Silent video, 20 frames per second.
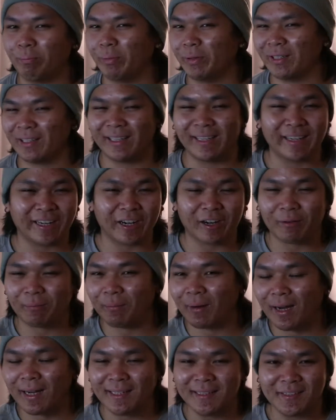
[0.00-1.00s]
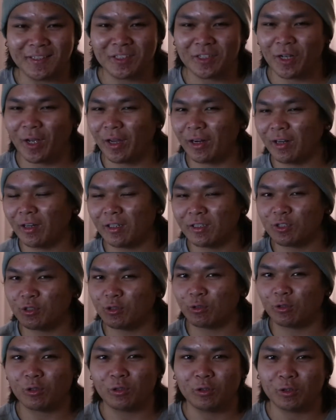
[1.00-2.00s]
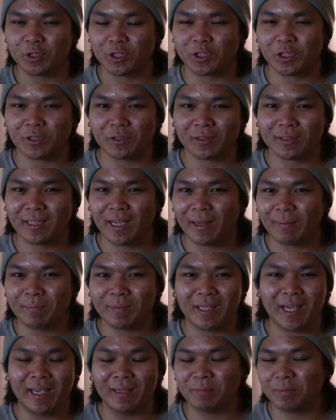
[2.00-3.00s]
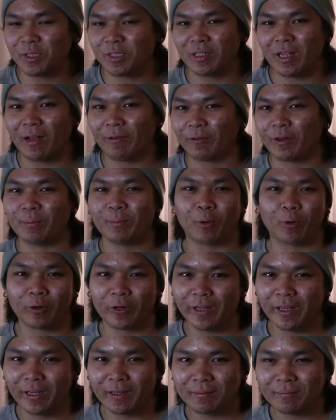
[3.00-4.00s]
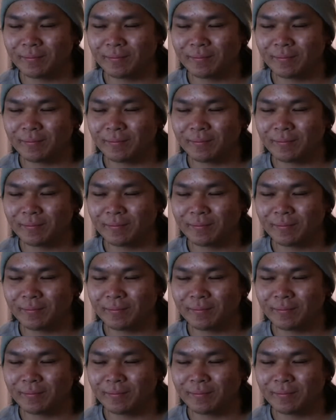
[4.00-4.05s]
billionaire mindset, hustle culture type tapes every morning.